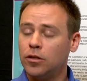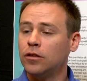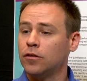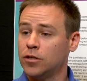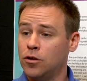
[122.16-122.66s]
so
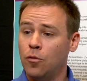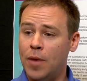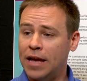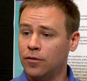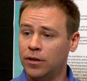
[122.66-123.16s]
that there is no
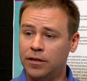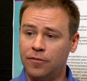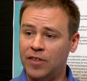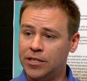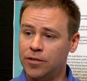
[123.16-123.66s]
manual
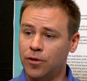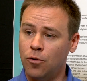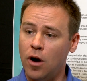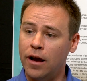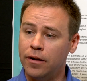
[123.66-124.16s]
intervention
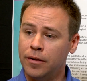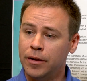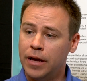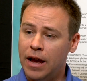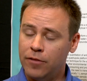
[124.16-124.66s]
required.
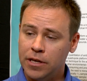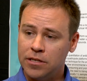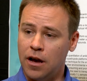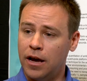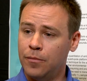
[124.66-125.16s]

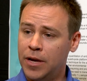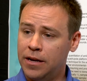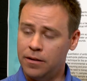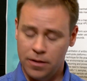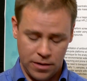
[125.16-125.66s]
Everything's
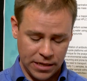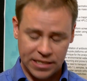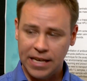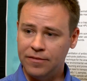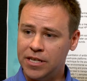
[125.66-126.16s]
automated, it
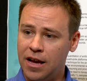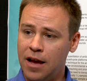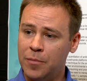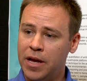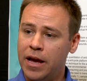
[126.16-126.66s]
saves
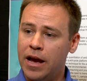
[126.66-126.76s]
time,